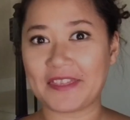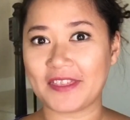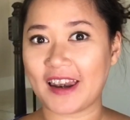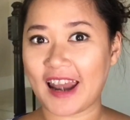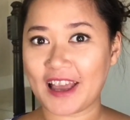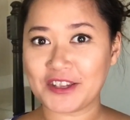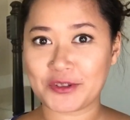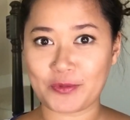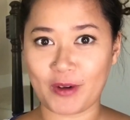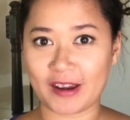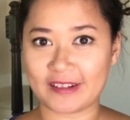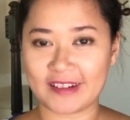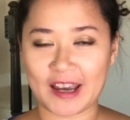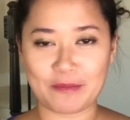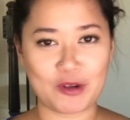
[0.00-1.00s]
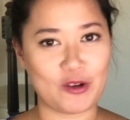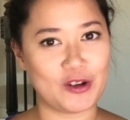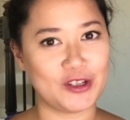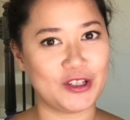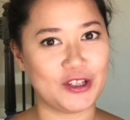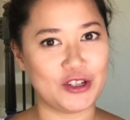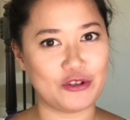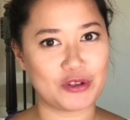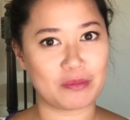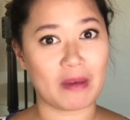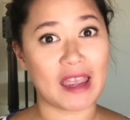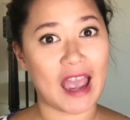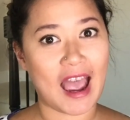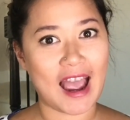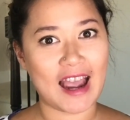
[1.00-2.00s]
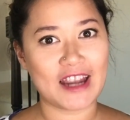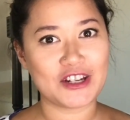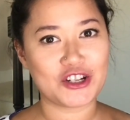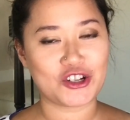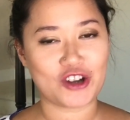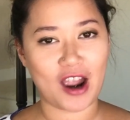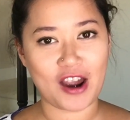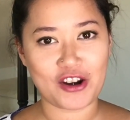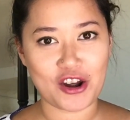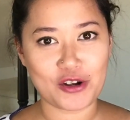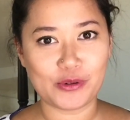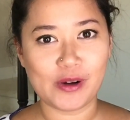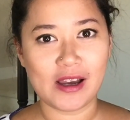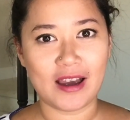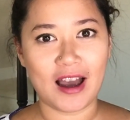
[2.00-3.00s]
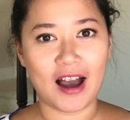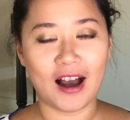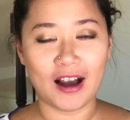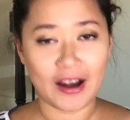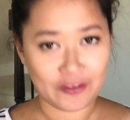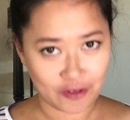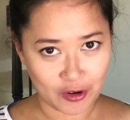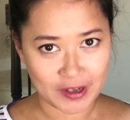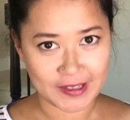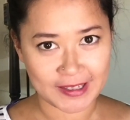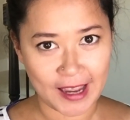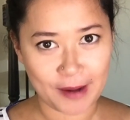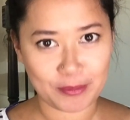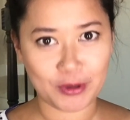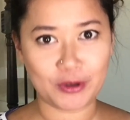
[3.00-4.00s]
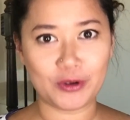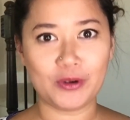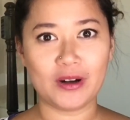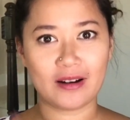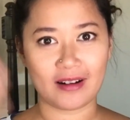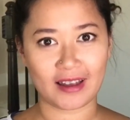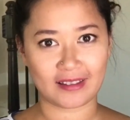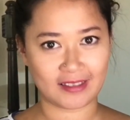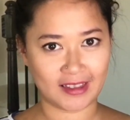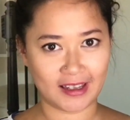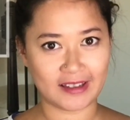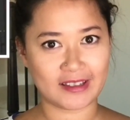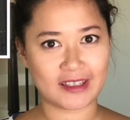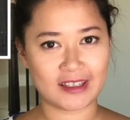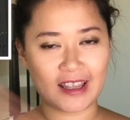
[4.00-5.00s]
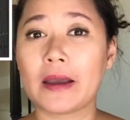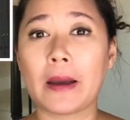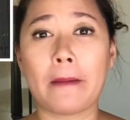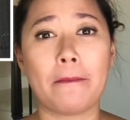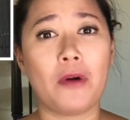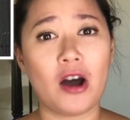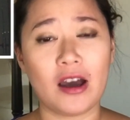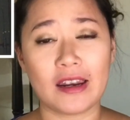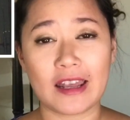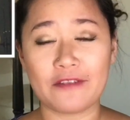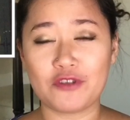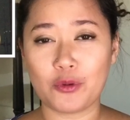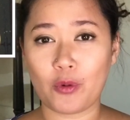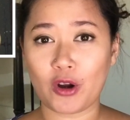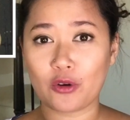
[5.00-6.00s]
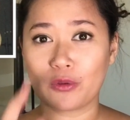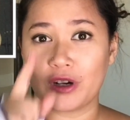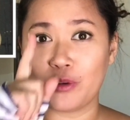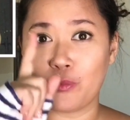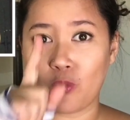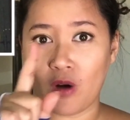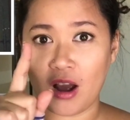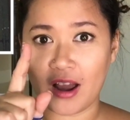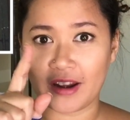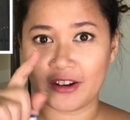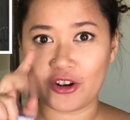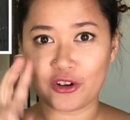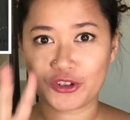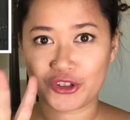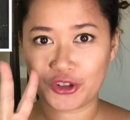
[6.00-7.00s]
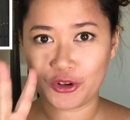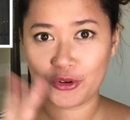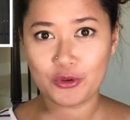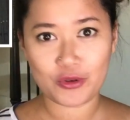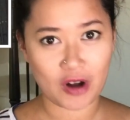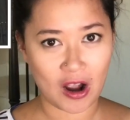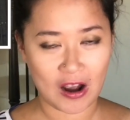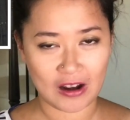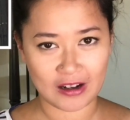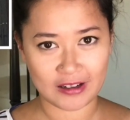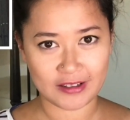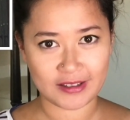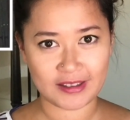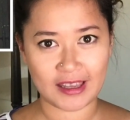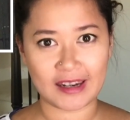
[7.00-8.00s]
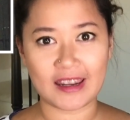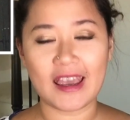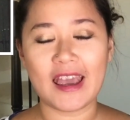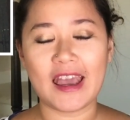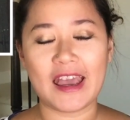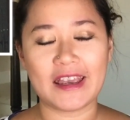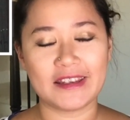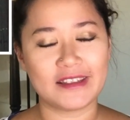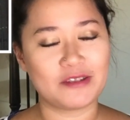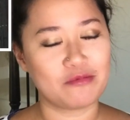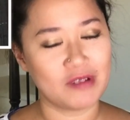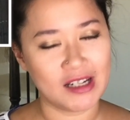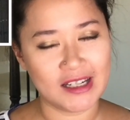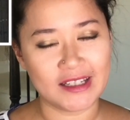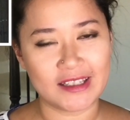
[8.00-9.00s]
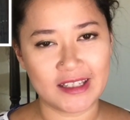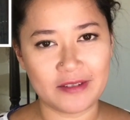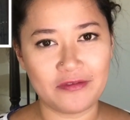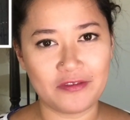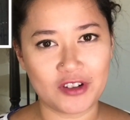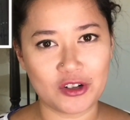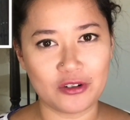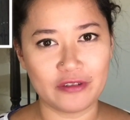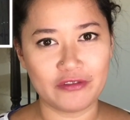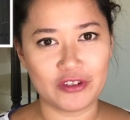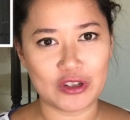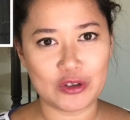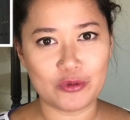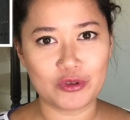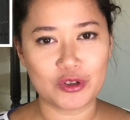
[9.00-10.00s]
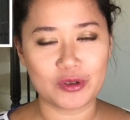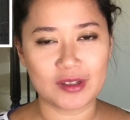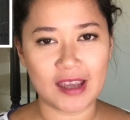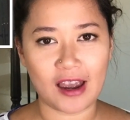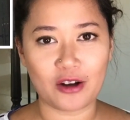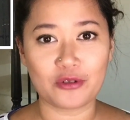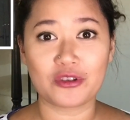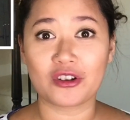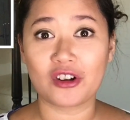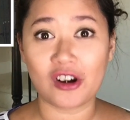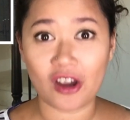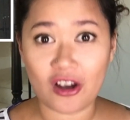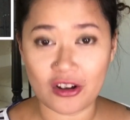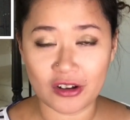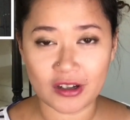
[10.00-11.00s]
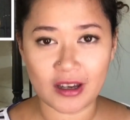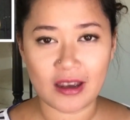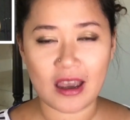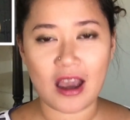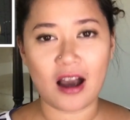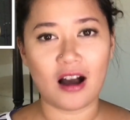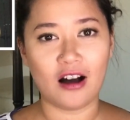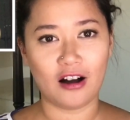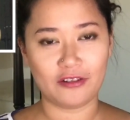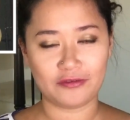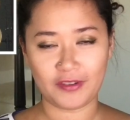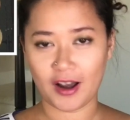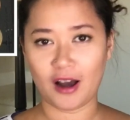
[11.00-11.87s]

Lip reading: And the last one, I'm going to use my eyeshadow, for example, like this. But if you want only one or two colors, then it's really difficult for you to tell the clerk of